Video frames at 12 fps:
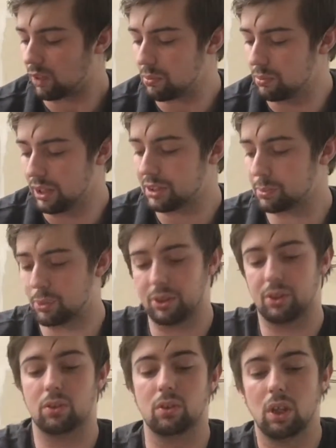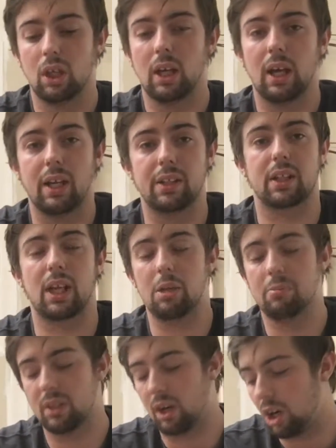But that's pretty cool. And the
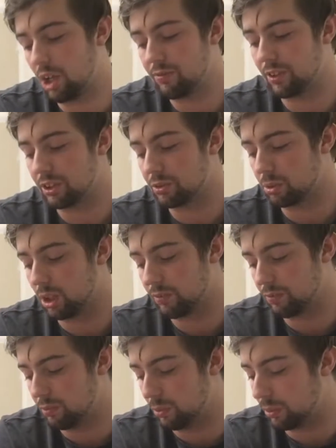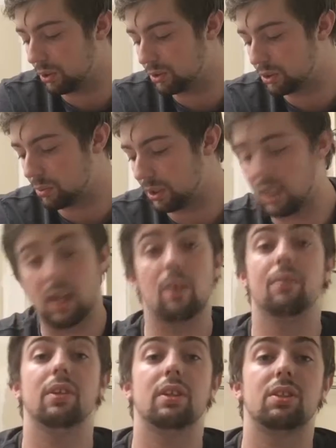game that I think's worth the most money
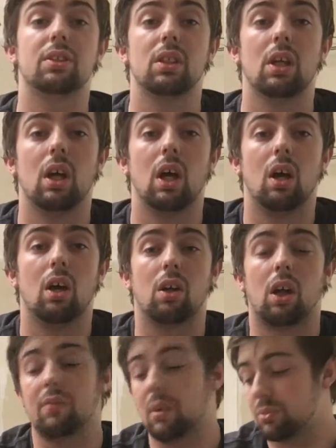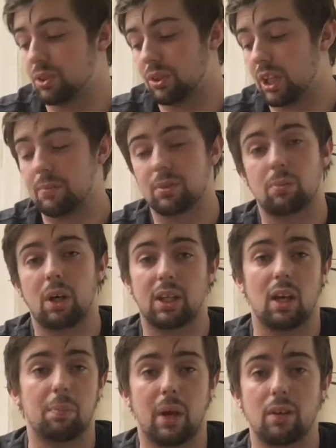out of this, like them two games I might
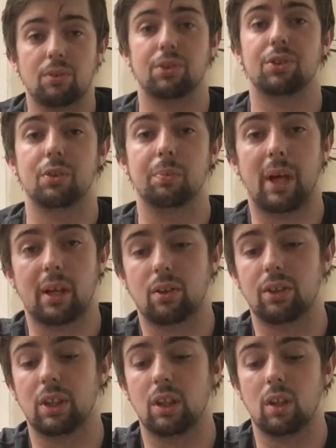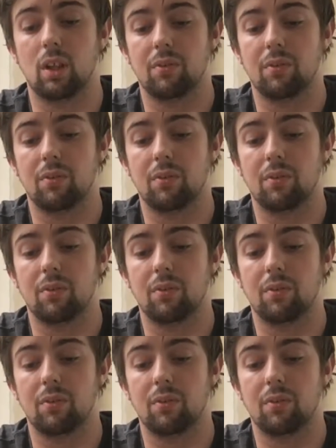get £1 or 2 back on it.